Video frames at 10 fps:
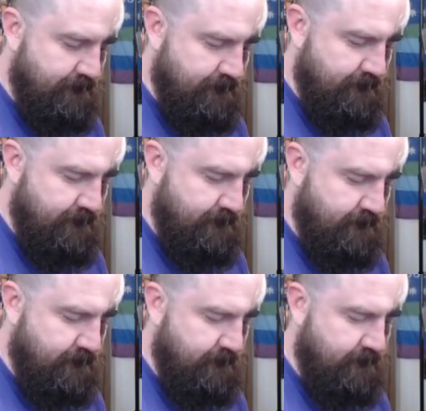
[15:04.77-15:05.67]

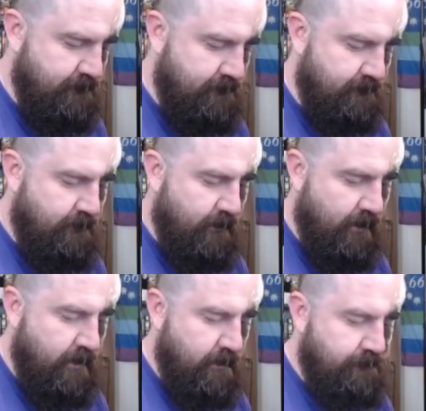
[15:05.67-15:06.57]

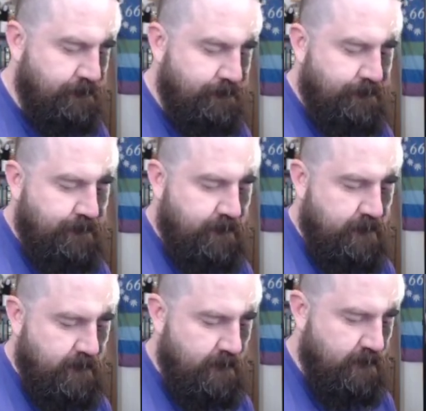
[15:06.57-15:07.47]

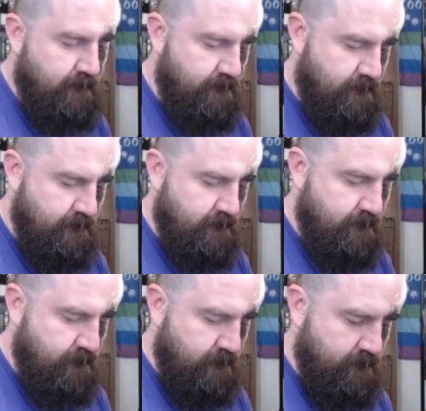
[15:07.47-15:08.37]

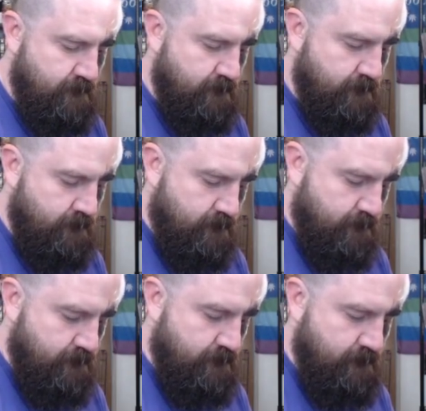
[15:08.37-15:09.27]

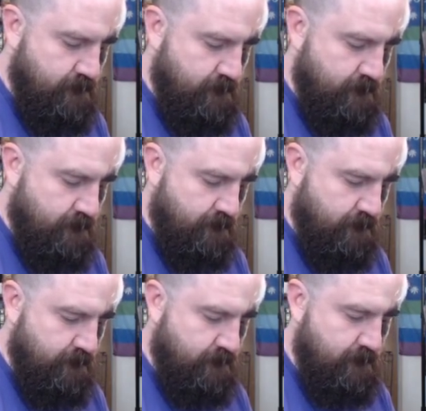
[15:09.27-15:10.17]

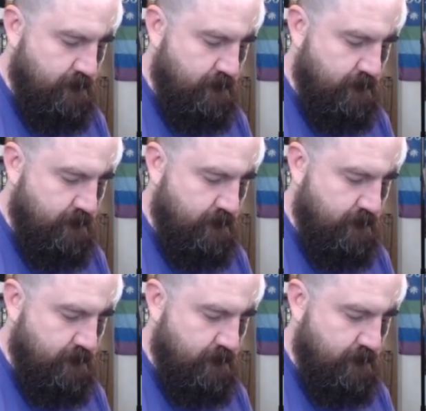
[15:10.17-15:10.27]
(not speaking)